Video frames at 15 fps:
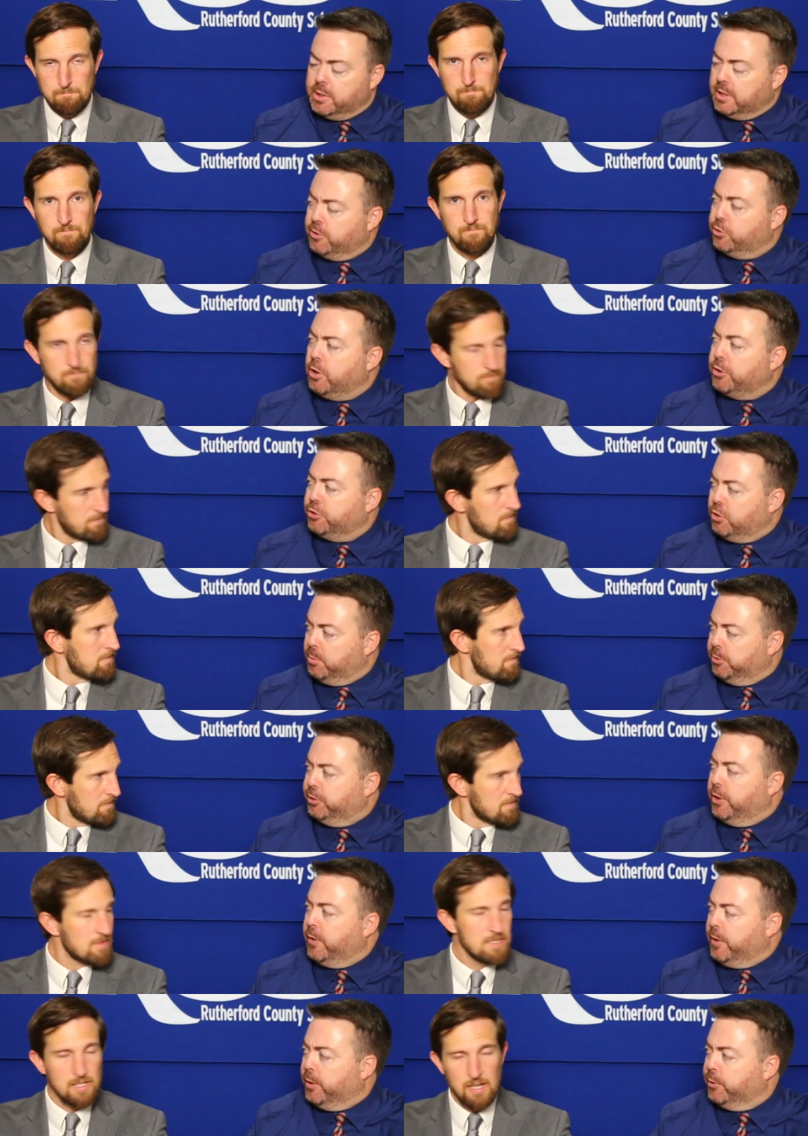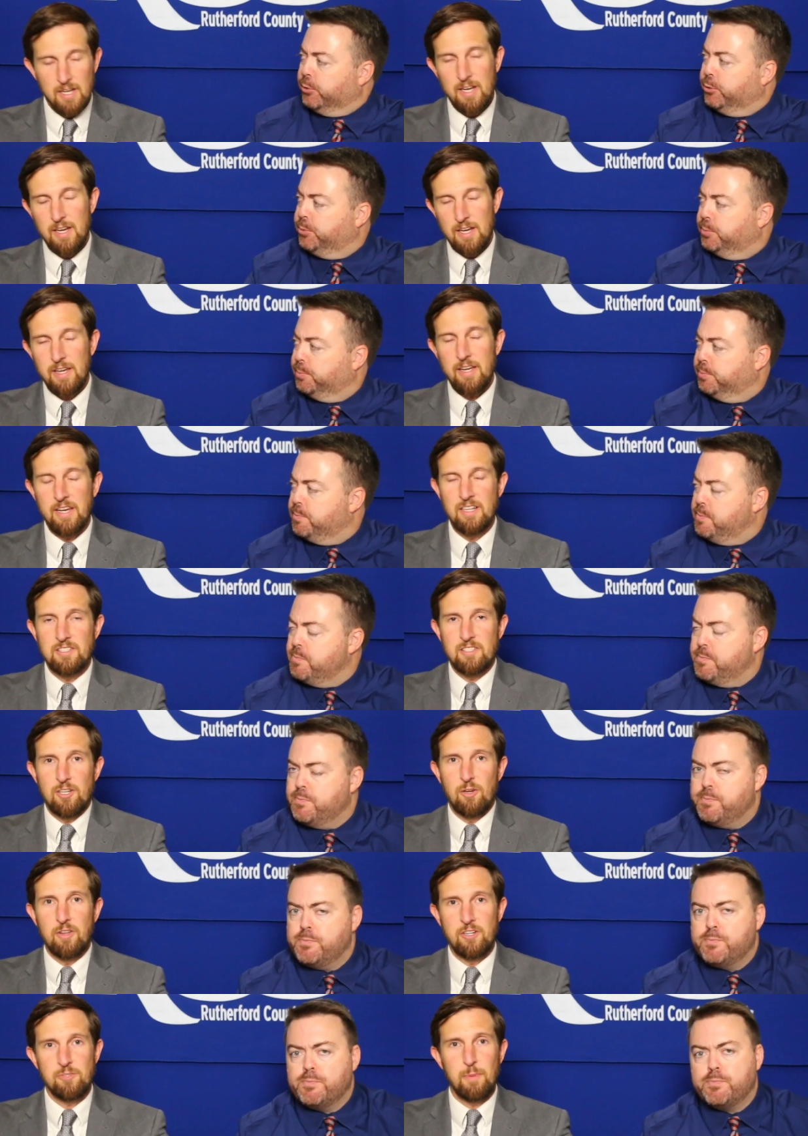Speaker 1: of the instructional materials.
Speaker 2: And
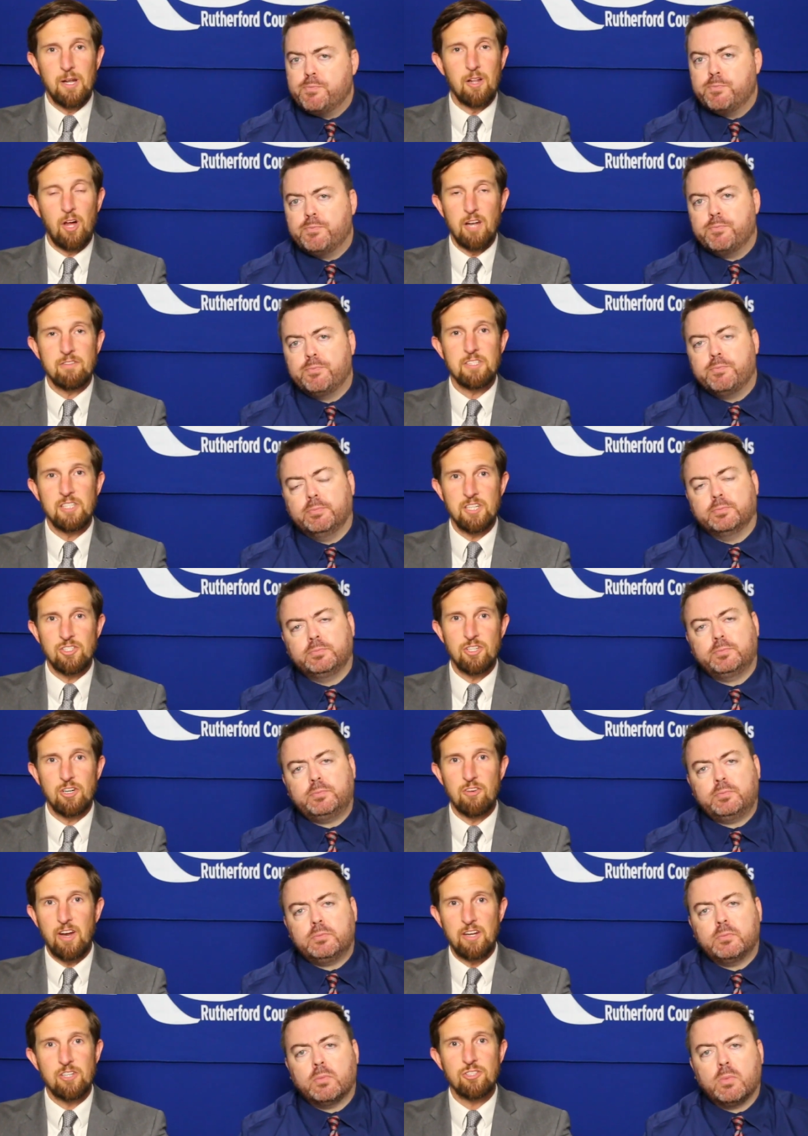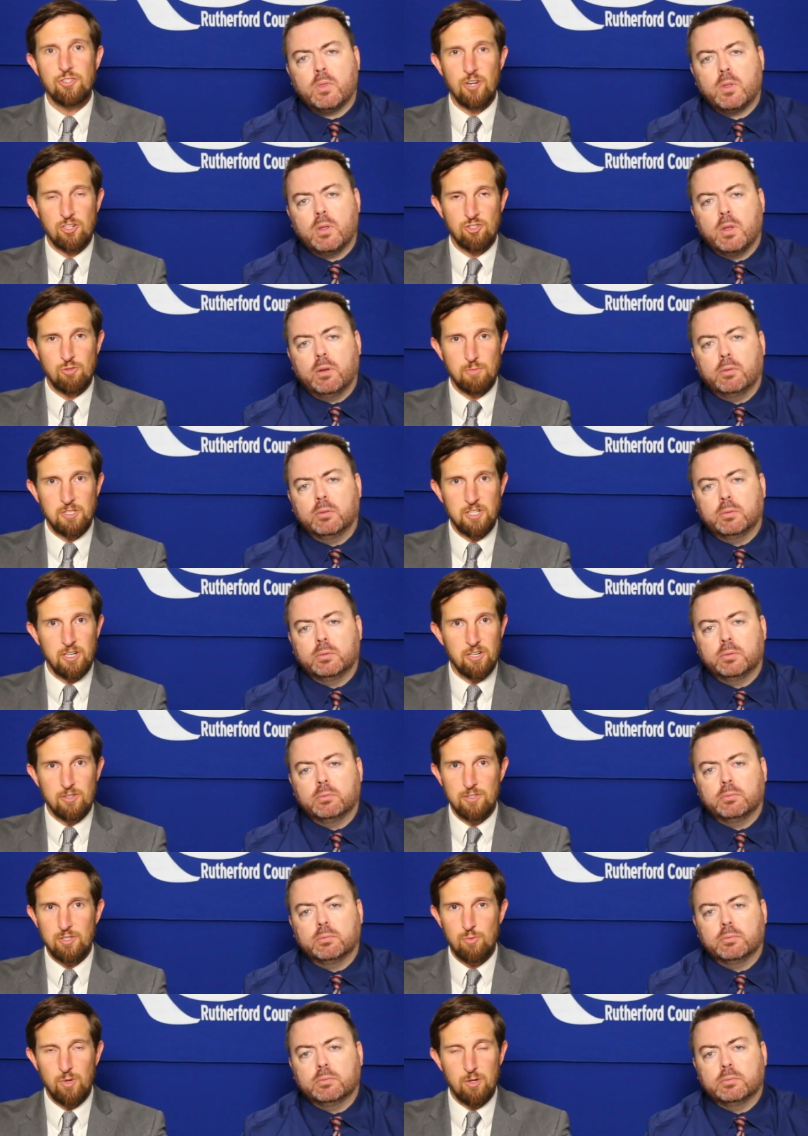so there's been a lot of attention around instructional
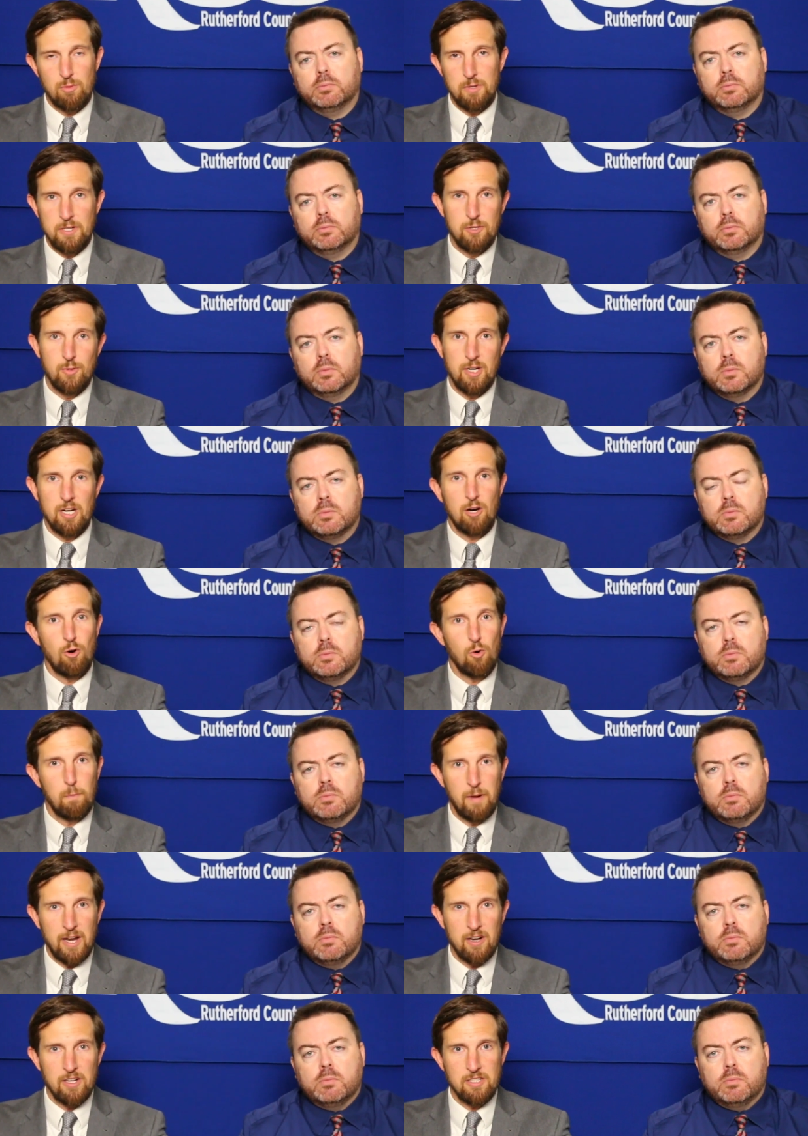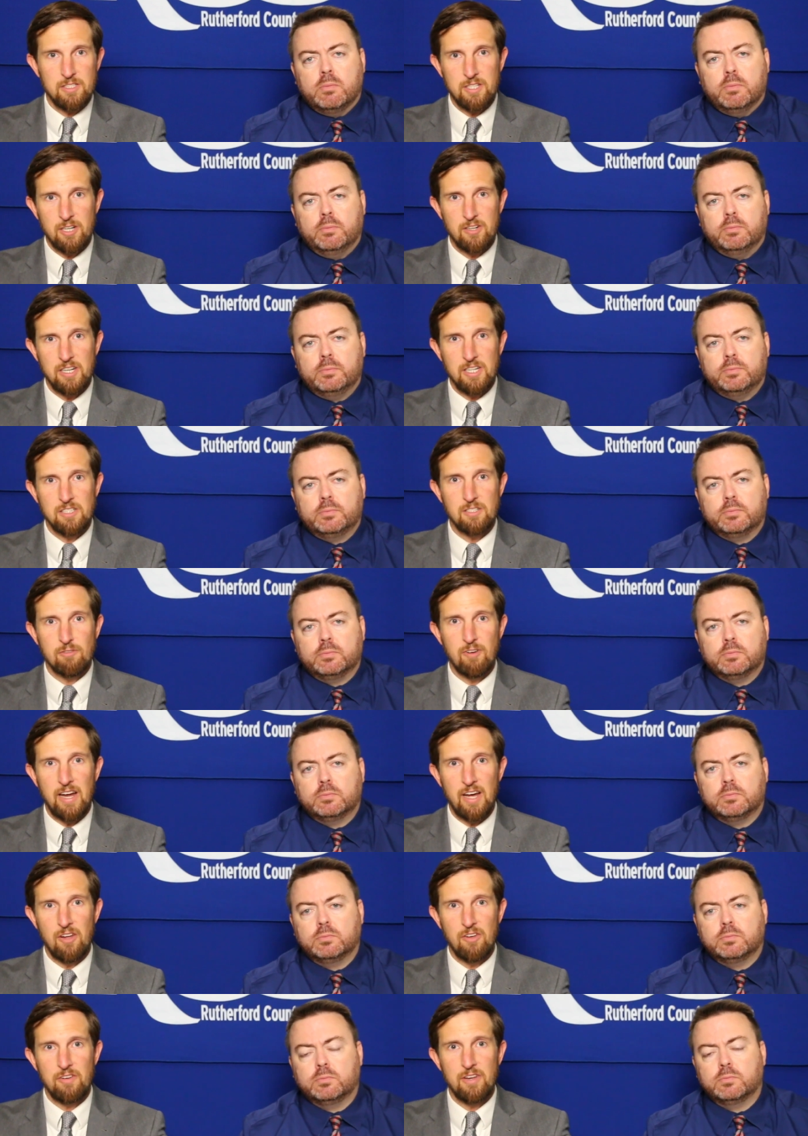materials, and we'll be doing a whole parent series
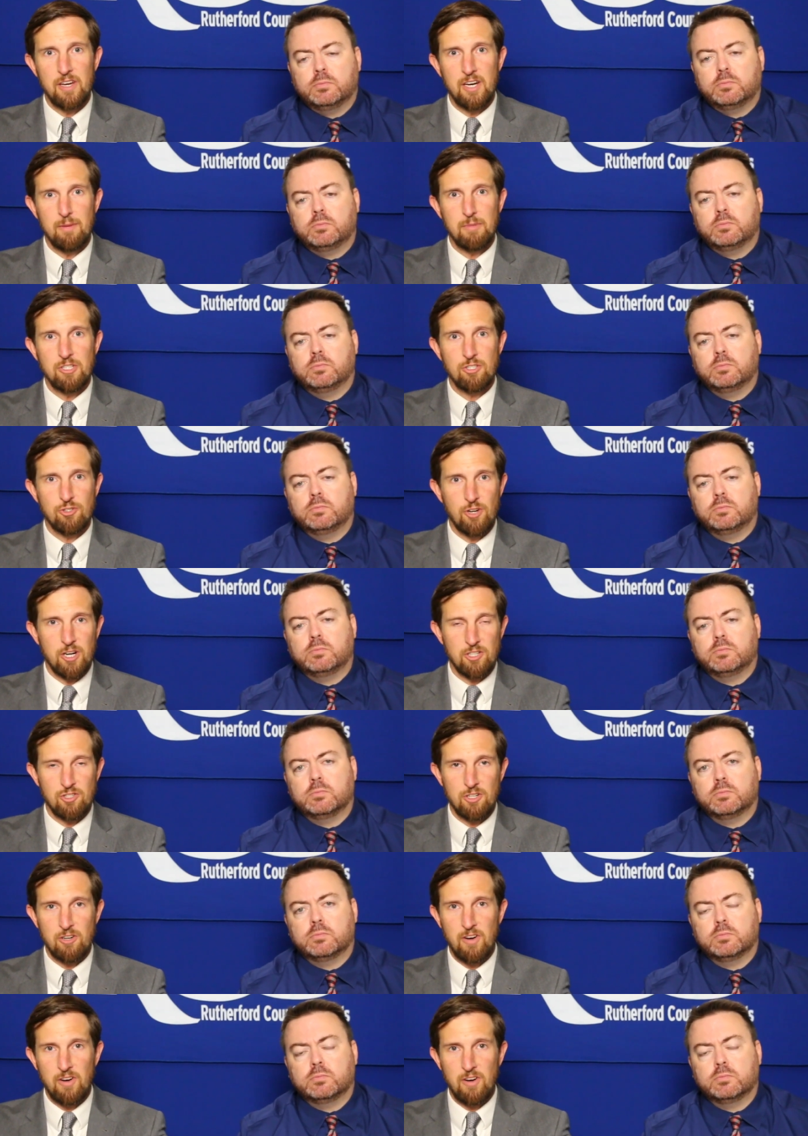around um, instruction,